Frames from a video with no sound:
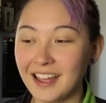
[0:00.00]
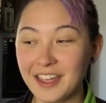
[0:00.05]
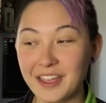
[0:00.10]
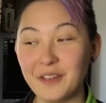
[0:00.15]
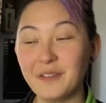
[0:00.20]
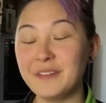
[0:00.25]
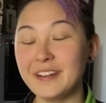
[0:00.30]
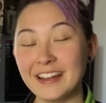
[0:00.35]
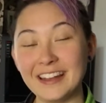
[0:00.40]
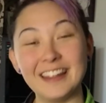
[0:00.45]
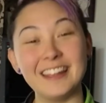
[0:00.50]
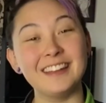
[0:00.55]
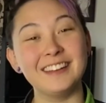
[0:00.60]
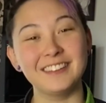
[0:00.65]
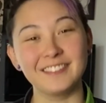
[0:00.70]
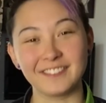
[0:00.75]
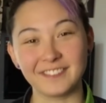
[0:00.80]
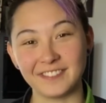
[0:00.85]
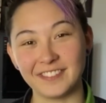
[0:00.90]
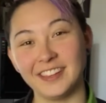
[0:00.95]
you need
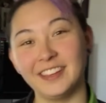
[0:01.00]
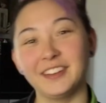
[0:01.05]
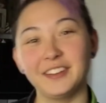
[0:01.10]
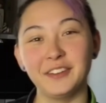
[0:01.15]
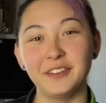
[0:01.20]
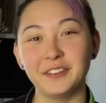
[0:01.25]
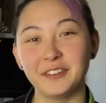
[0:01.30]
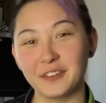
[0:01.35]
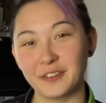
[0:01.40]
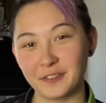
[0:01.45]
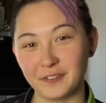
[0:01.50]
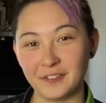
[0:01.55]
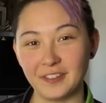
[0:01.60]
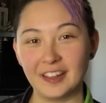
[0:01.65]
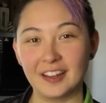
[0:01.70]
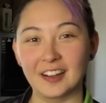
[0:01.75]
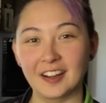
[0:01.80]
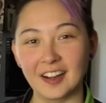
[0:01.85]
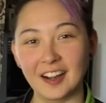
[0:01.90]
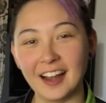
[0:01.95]
to feel your
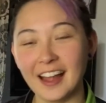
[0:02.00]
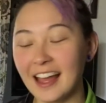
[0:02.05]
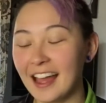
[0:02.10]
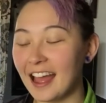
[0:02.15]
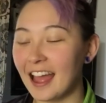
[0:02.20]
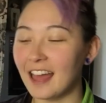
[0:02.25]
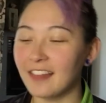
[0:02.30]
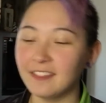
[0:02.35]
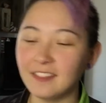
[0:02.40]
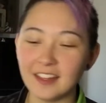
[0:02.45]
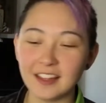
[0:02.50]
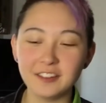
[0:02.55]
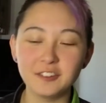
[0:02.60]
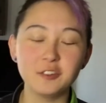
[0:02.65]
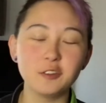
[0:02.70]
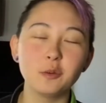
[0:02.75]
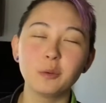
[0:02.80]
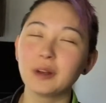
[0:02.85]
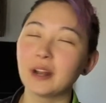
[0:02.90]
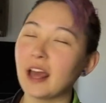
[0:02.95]
fear and then
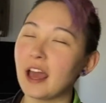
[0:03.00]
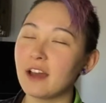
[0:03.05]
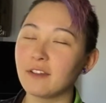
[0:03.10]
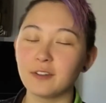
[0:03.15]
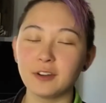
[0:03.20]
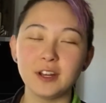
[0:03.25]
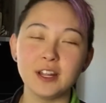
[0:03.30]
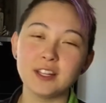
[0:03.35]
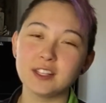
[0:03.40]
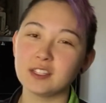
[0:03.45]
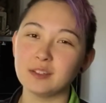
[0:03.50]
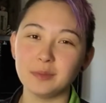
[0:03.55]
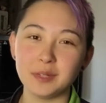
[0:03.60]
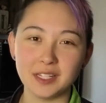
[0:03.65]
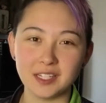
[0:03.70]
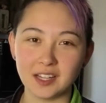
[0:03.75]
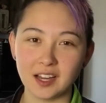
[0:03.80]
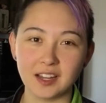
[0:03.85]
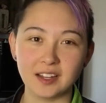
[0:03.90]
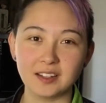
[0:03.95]
do whatever needs to be
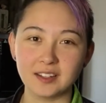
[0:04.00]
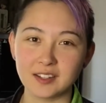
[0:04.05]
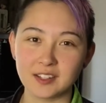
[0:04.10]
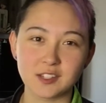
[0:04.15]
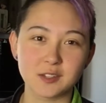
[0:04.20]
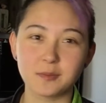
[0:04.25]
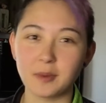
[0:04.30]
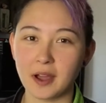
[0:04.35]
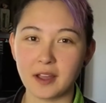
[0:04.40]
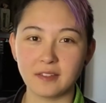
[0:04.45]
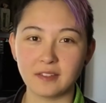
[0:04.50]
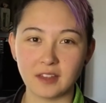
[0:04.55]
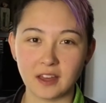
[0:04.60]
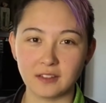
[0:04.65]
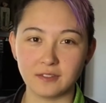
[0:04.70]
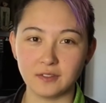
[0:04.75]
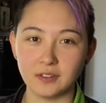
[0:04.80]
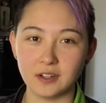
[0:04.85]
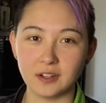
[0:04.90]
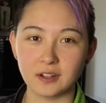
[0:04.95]
done despite
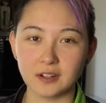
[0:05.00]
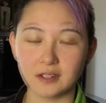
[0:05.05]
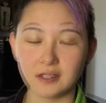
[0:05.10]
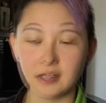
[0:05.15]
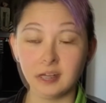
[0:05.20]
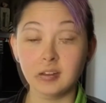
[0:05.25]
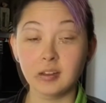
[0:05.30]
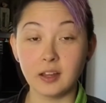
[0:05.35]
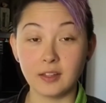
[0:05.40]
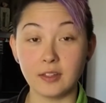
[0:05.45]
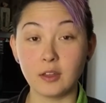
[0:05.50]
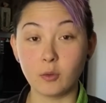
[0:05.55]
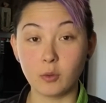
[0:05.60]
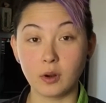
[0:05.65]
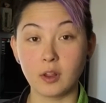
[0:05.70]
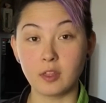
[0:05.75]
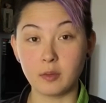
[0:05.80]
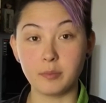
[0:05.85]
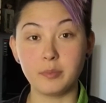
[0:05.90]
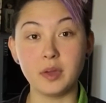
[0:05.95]
that fear. I think
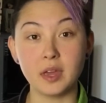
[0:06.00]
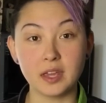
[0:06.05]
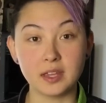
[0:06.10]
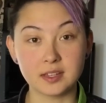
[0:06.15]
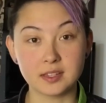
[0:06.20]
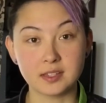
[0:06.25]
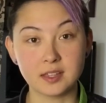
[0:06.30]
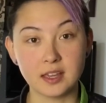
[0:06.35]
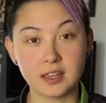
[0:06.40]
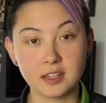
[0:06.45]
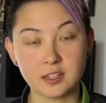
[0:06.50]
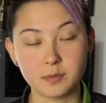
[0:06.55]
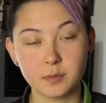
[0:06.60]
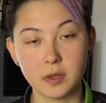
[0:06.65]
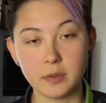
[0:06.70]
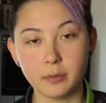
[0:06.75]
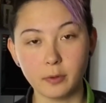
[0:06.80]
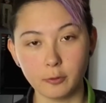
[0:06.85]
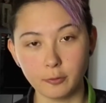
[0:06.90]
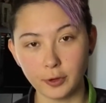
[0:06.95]
one of the biggest things
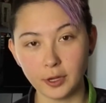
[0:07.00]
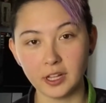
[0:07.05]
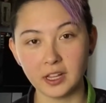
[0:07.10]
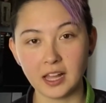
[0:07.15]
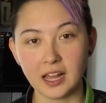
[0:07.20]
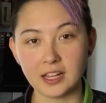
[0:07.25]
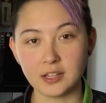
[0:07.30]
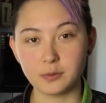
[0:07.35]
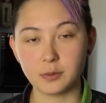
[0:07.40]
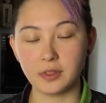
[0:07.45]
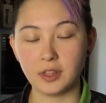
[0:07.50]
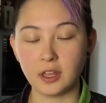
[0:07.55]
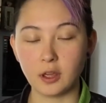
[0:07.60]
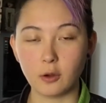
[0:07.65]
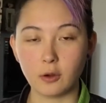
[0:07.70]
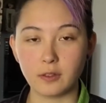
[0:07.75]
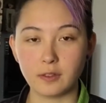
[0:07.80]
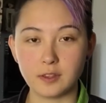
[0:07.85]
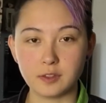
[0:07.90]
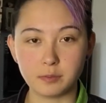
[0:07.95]
people realize when they
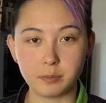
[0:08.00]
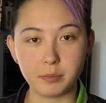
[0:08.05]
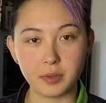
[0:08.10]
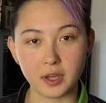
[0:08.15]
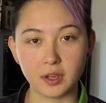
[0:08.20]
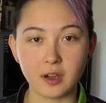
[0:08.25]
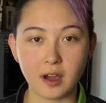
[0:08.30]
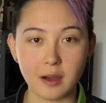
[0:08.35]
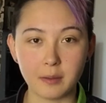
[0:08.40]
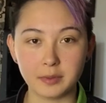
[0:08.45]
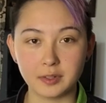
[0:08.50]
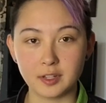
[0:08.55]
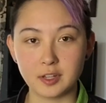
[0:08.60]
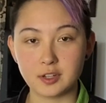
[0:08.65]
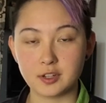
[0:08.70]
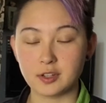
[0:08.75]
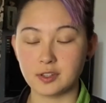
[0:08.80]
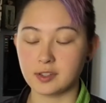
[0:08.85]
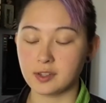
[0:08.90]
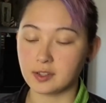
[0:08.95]
go to these big
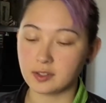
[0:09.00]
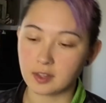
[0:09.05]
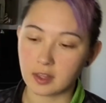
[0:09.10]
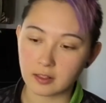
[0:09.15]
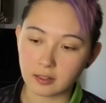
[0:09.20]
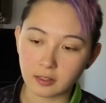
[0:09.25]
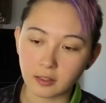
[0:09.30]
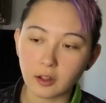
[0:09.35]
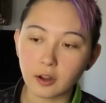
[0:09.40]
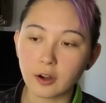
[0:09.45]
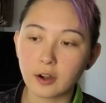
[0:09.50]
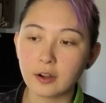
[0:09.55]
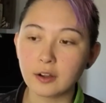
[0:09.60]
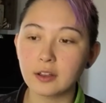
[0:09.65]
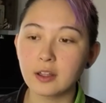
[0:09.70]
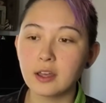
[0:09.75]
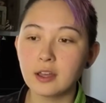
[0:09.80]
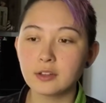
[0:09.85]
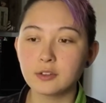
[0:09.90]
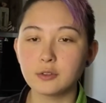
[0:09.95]
competitions is they
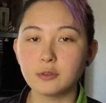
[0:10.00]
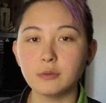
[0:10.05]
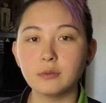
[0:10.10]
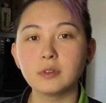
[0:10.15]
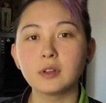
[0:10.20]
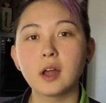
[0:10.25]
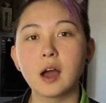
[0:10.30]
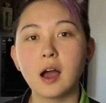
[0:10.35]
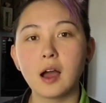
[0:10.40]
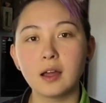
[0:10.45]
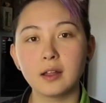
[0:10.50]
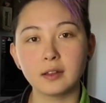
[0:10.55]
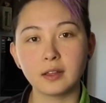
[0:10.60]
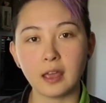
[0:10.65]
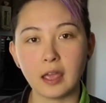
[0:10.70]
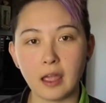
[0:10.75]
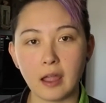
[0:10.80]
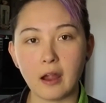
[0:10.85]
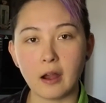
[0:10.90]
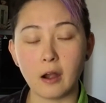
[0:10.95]
learn to not
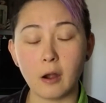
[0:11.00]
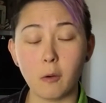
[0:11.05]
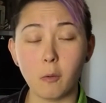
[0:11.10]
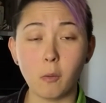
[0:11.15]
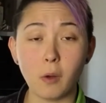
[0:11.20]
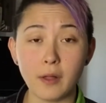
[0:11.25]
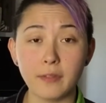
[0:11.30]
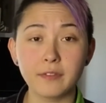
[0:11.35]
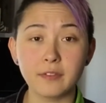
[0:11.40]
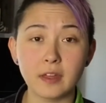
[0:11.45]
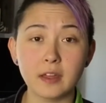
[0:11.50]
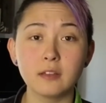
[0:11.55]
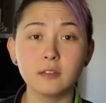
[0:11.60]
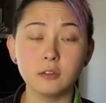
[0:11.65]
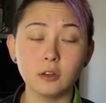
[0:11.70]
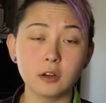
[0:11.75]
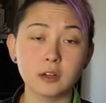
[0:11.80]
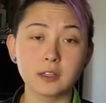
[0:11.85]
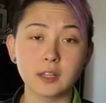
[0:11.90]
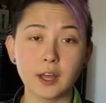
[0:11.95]
care what they
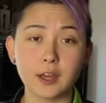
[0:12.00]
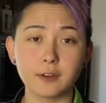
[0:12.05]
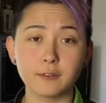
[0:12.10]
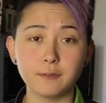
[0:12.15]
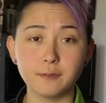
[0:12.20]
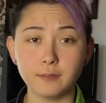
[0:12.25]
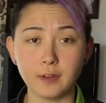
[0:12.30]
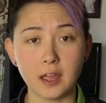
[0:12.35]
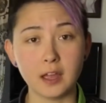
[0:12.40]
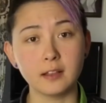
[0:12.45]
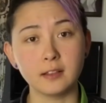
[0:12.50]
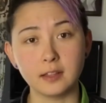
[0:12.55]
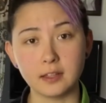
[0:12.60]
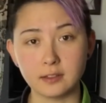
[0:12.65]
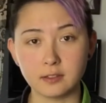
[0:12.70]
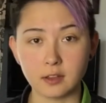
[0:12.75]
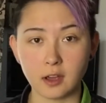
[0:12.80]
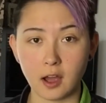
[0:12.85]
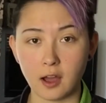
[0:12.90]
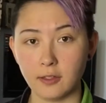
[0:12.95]
look like
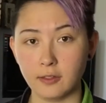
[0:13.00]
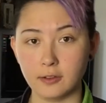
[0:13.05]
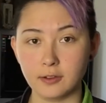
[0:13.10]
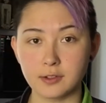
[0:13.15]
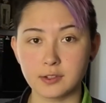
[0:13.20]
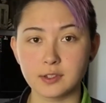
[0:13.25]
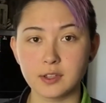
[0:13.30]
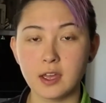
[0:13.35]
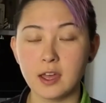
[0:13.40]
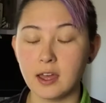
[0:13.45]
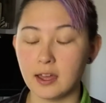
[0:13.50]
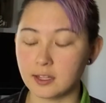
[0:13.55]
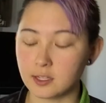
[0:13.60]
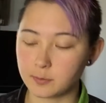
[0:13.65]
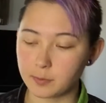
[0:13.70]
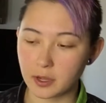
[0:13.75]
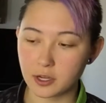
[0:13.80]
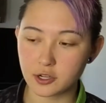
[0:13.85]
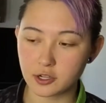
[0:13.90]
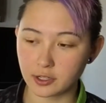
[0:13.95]
failing to others,
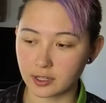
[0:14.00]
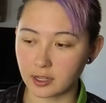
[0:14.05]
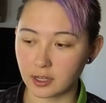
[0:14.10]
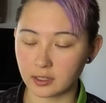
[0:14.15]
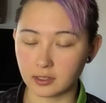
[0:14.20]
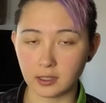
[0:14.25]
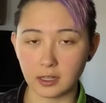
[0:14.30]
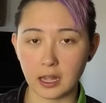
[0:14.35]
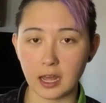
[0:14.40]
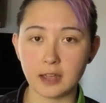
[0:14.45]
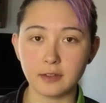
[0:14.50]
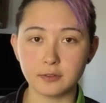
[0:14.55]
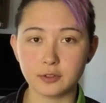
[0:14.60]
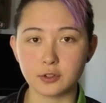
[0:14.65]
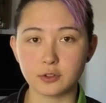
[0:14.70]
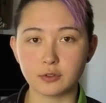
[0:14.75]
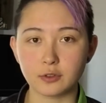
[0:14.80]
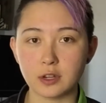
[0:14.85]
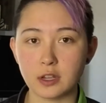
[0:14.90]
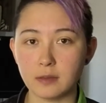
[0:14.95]
especially on live
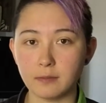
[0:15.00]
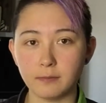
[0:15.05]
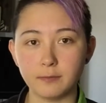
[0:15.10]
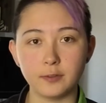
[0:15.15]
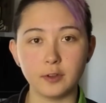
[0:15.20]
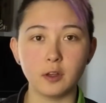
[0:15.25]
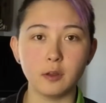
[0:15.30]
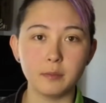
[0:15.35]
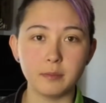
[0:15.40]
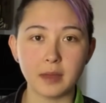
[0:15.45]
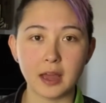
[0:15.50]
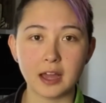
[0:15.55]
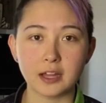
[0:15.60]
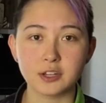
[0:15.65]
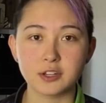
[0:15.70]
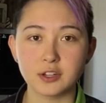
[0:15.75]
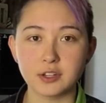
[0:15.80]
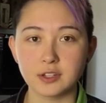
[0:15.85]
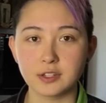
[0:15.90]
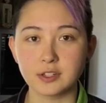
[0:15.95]
stream film
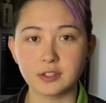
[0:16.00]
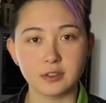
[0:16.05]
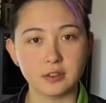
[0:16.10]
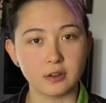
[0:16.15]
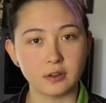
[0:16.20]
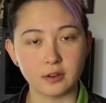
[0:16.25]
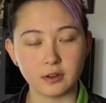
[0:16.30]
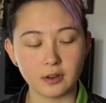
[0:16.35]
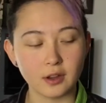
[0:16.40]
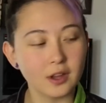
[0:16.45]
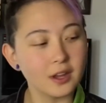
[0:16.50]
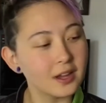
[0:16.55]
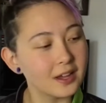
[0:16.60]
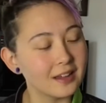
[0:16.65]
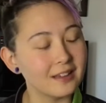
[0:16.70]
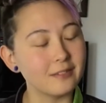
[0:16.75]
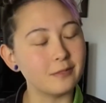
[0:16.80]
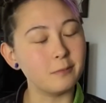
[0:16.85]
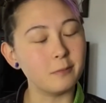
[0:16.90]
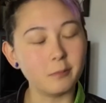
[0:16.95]
matches. They're
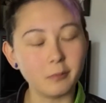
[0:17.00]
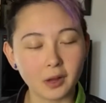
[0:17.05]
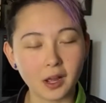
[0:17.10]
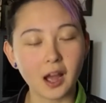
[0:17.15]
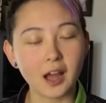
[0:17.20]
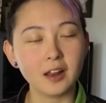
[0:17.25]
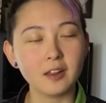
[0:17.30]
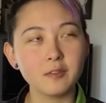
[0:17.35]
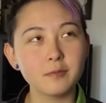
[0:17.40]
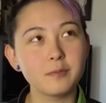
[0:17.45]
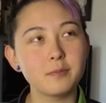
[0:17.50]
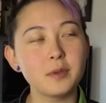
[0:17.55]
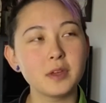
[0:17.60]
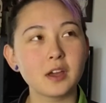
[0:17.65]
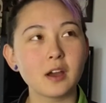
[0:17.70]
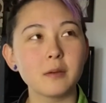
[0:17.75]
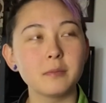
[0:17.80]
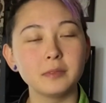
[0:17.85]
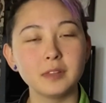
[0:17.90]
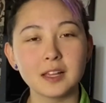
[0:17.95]
kind of
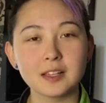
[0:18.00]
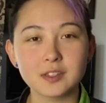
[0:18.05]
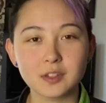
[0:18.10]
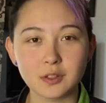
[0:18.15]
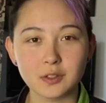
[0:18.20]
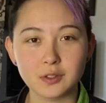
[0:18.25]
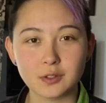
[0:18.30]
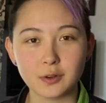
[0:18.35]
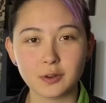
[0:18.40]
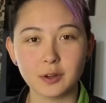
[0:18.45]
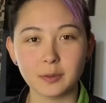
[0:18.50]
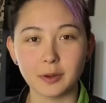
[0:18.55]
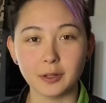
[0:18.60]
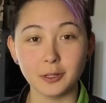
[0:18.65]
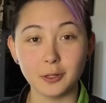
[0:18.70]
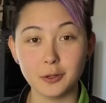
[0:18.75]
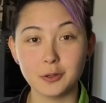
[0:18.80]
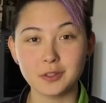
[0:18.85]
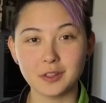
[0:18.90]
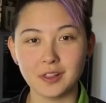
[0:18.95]
become less concerned
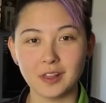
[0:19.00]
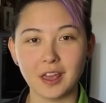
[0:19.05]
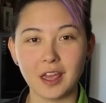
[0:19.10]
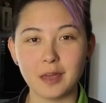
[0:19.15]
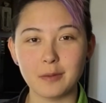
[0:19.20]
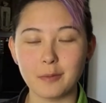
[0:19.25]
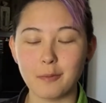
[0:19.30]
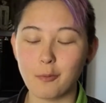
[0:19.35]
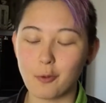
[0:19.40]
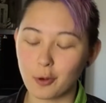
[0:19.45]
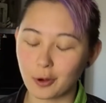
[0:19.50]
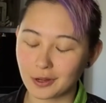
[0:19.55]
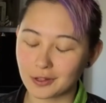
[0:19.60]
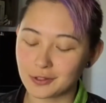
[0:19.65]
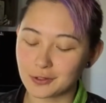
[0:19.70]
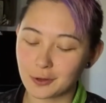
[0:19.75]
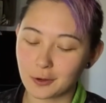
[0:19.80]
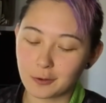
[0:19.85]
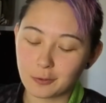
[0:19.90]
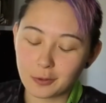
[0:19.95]
about losing the game and more
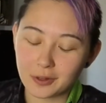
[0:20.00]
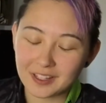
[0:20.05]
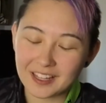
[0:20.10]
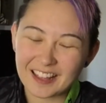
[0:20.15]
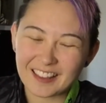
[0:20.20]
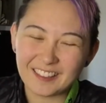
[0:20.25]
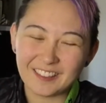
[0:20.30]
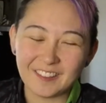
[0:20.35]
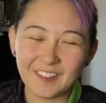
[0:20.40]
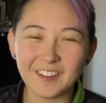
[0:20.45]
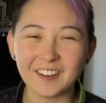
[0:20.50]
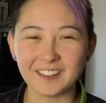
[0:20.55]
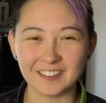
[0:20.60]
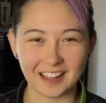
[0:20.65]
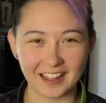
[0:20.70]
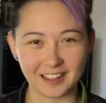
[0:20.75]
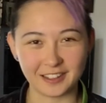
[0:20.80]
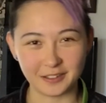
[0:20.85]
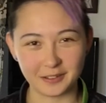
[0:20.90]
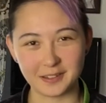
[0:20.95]
concerned what they look
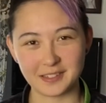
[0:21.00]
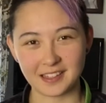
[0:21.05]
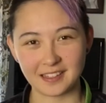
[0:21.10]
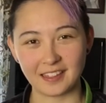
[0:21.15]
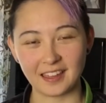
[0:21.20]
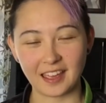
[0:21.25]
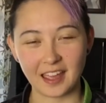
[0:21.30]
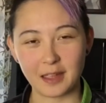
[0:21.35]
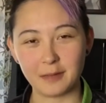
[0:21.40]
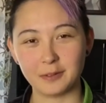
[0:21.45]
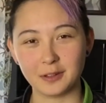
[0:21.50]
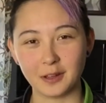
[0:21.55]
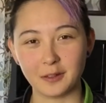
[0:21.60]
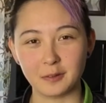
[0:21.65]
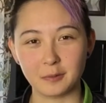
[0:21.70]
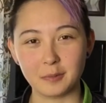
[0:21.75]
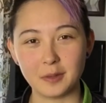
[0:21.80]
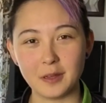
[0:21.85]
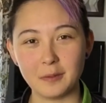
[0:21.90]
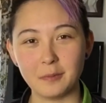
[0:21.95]
like losing the game to
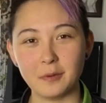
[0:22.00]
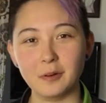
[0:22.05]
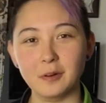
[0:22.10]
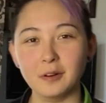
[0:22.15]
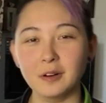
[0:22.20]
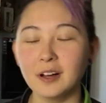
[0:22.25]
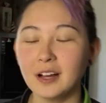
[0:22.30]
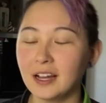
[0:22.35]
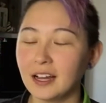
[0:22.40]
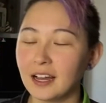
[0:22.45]
other people.